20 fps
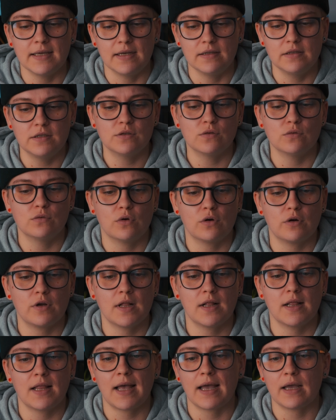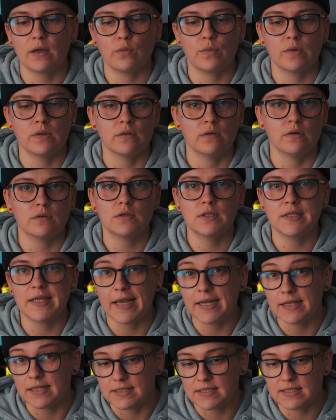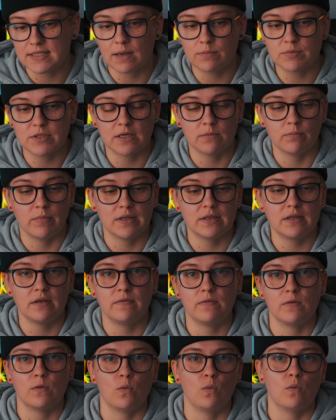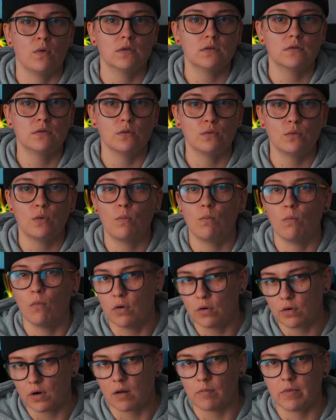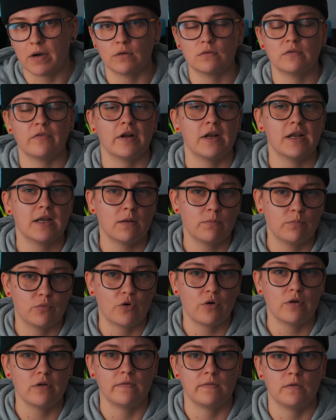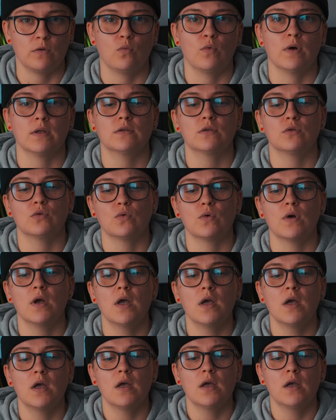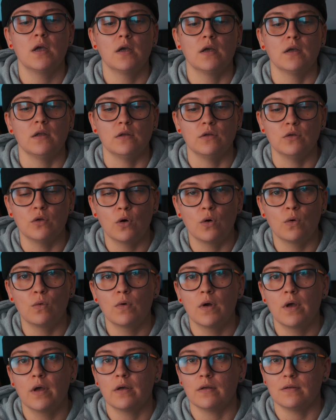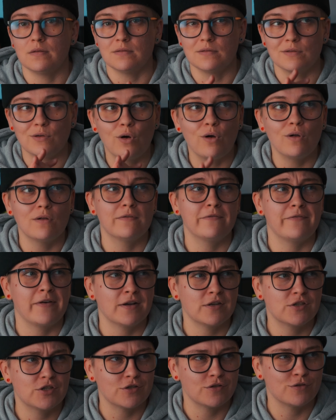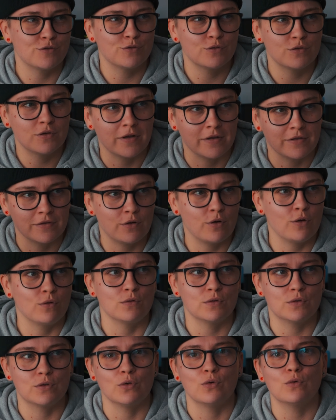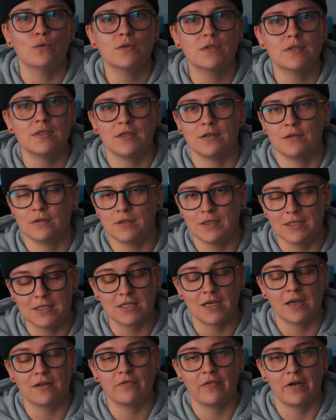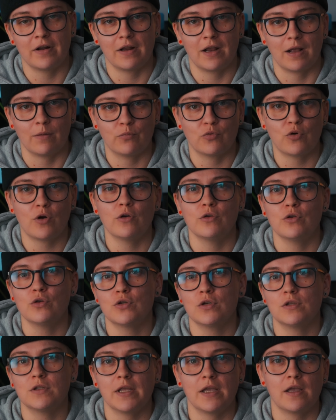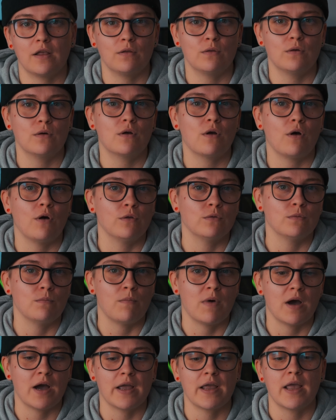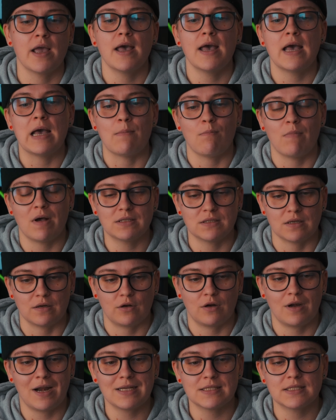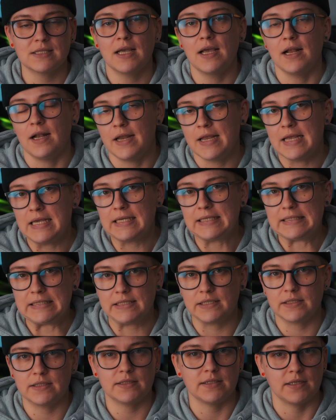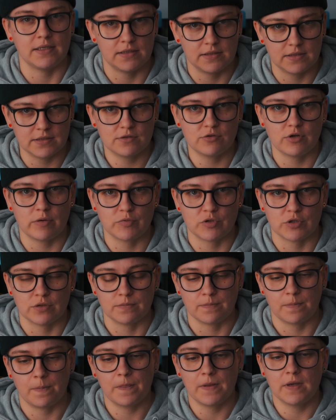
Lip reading: In this tutorial I will not take this subject, but if you want to know more about Final Cut Pro, if you want to know the whole function and whole tools inside Final Cut Pro, you should take a look on my masterclass, link is in the description.